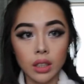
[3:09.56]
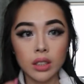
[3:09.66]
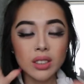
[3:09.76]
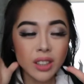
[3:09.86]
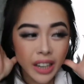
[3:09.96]
the
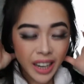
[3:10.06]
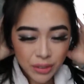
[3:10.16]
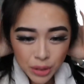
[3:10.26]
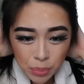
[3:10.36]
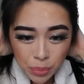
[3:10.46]
treatment
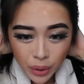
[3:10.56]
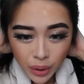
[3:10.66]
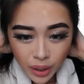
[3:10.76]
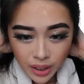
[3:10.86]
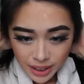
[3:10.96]
started to
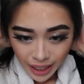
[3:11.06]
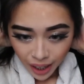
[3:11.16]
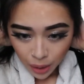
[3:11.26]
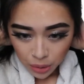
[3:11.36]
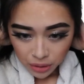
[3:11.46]
irritate my
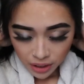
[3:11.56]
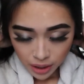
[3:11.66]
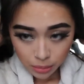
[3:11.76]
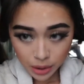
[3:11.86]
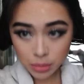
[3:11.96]
skin,
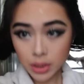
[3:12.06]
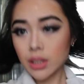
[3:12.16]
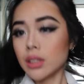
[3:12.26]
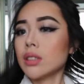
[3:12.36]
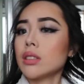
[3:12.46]
which I'm
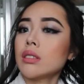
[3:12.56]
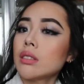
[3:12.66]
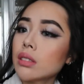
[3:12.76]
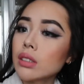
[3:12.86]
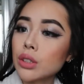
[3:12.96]
not too
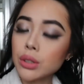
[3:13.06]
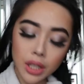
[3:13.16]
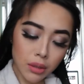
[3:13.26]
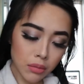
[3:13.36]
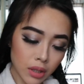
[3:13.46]
sure that should
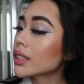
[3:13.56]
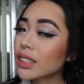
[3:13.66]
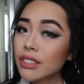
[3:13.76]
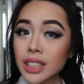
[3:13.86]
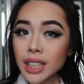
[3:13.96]
happen or
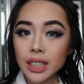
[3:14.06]
not.